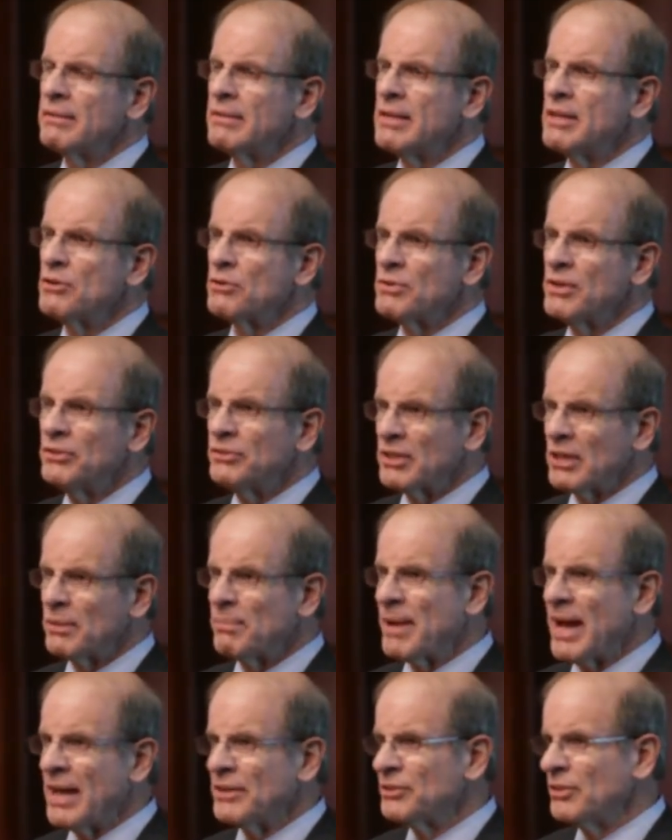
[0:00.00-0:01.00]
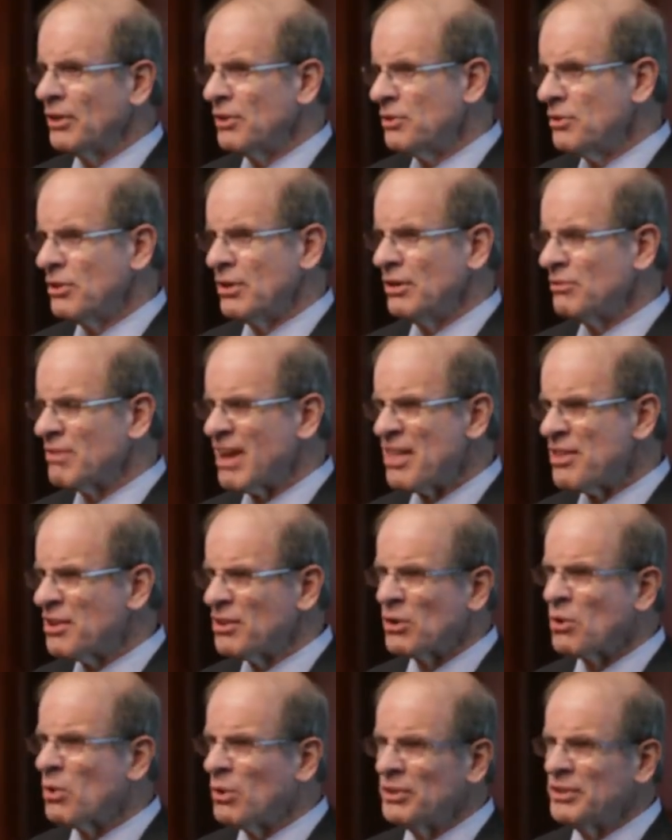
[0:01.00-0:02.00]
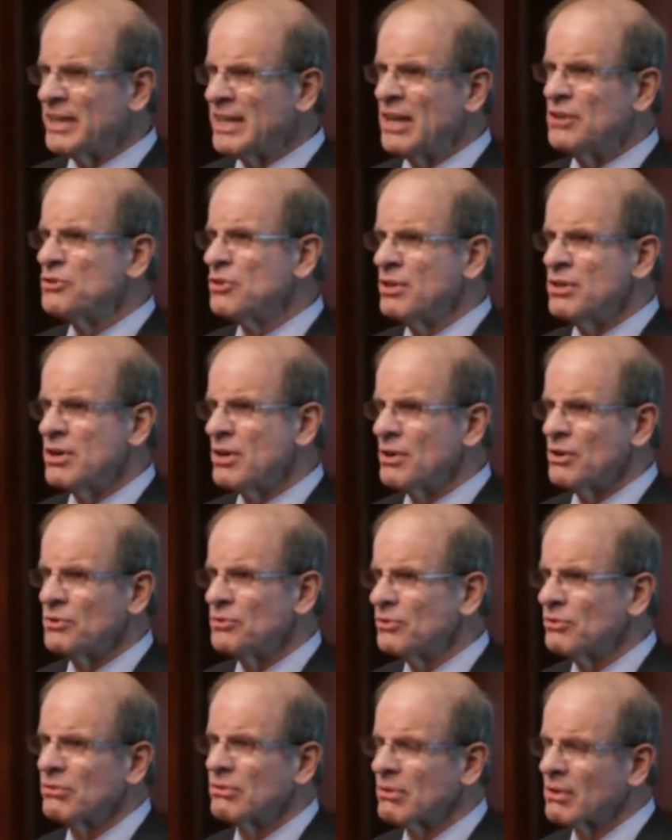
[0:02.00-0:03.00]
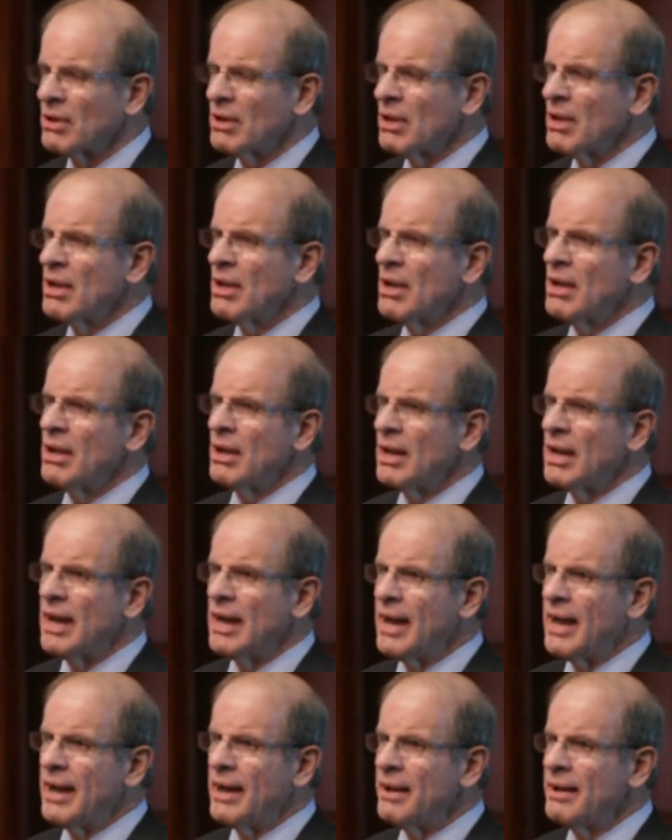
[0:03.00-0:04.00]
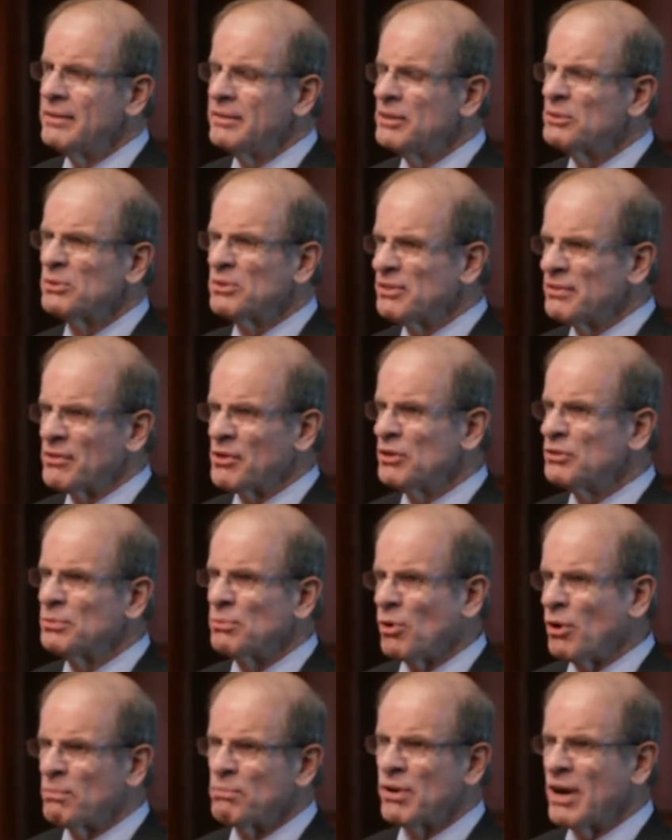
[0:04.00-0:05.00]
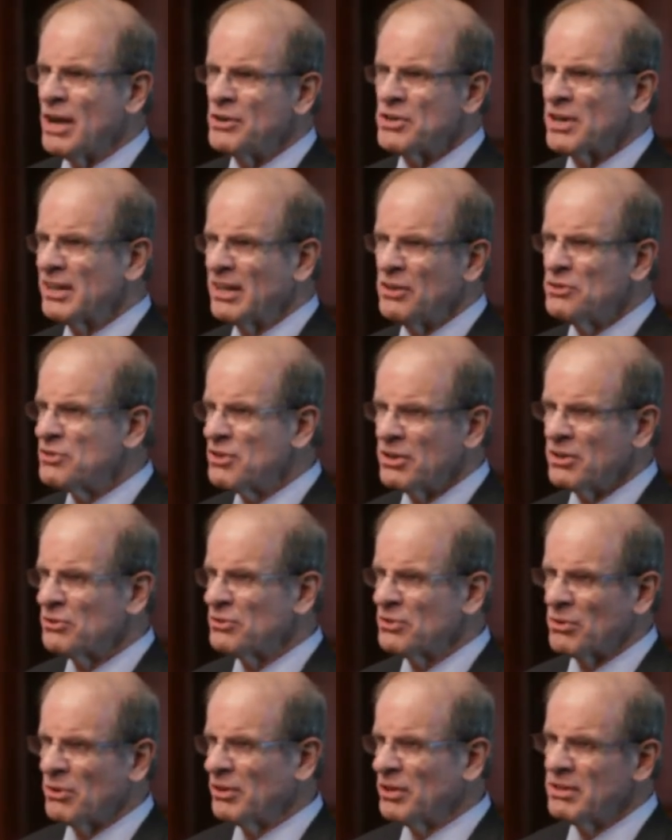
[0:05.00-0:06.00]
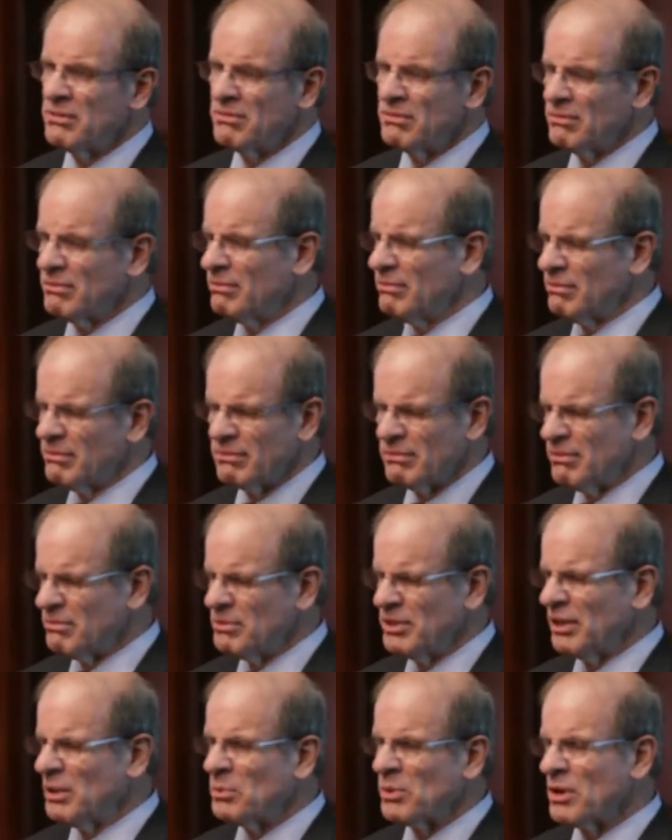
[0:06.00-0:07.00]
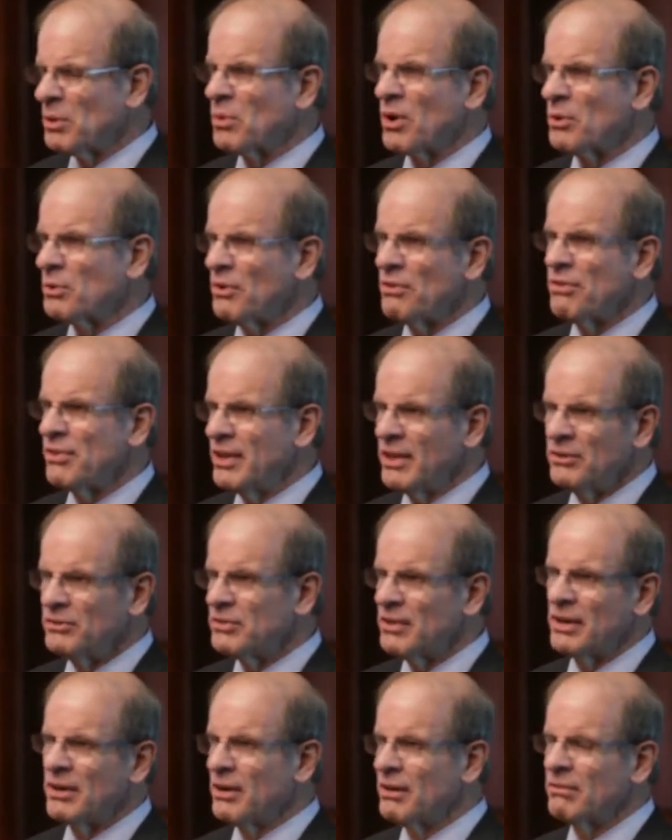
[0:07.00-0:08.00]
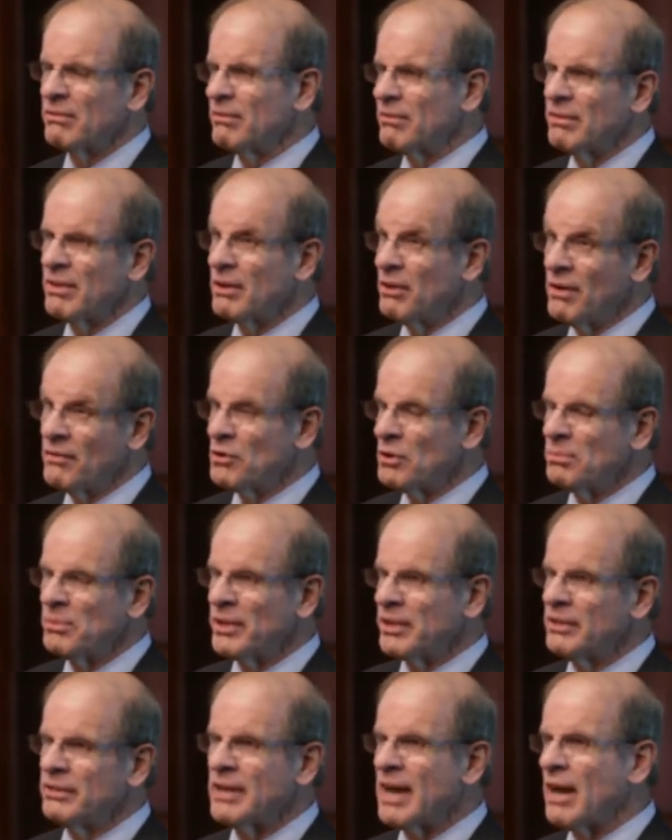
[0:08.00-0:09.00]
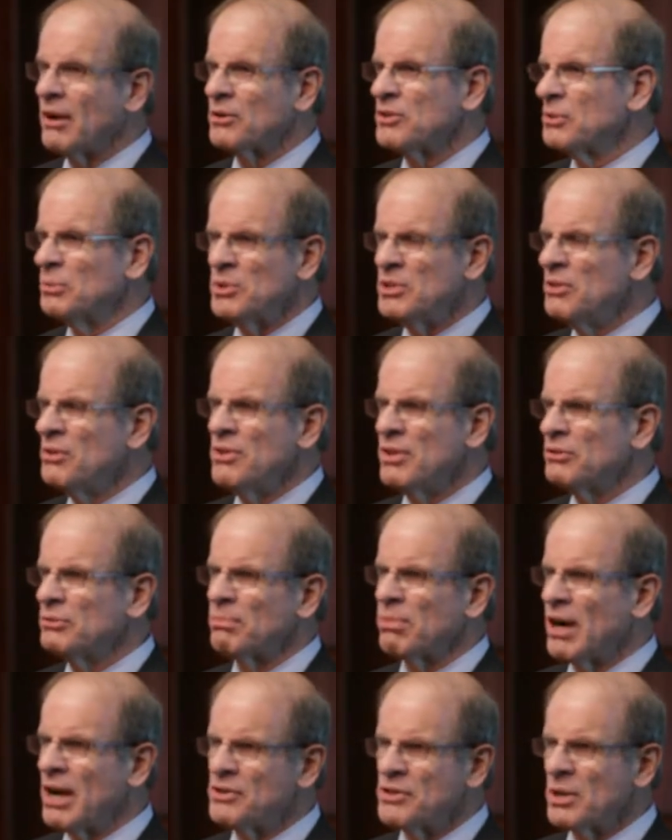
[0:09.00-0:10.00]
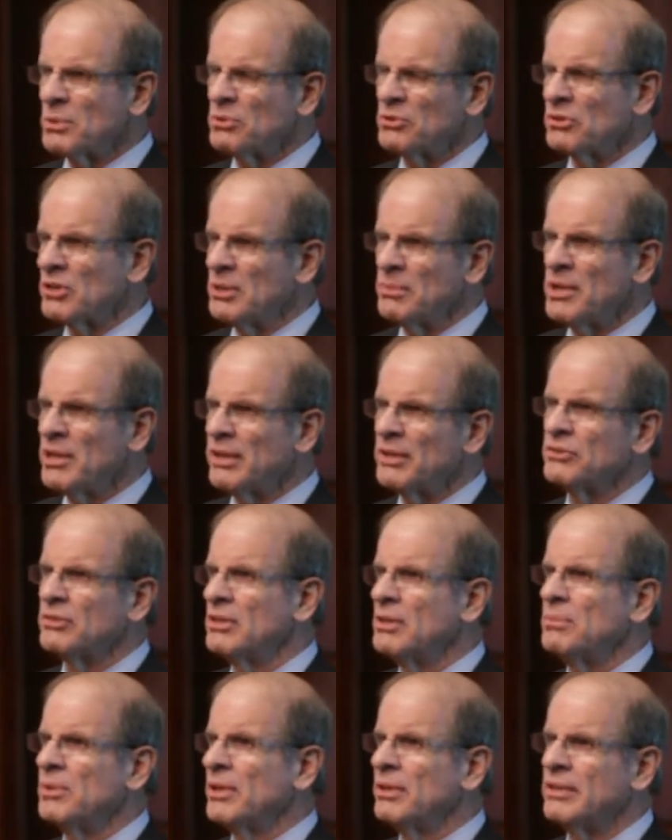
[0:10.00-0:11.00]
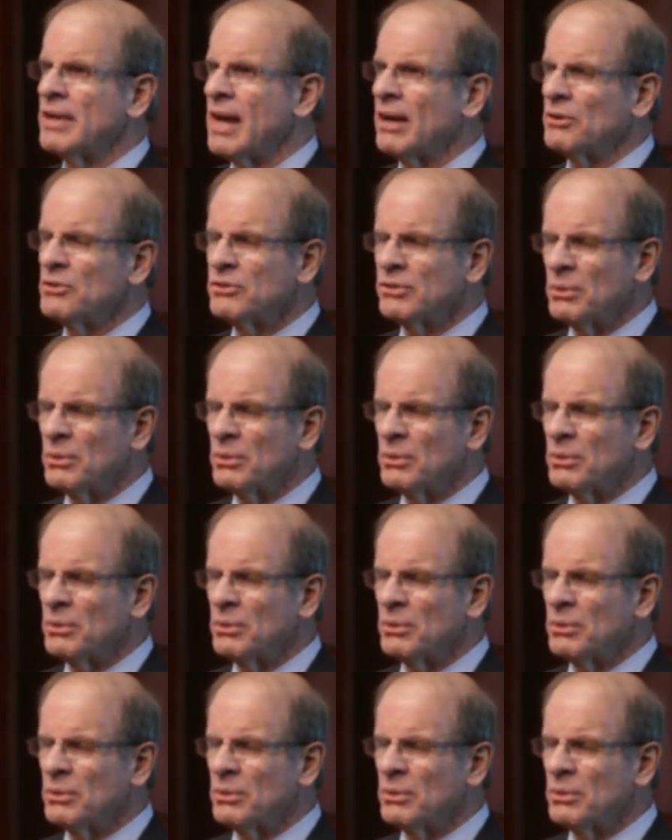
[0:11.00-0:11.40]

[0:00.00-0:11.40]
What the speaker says: increase the capacity of the unit. Rather than calling the engineers, and this was a very small project, engineers are only really want to work on things that are over $1 million, and we knew this project was going to be less than $1 million.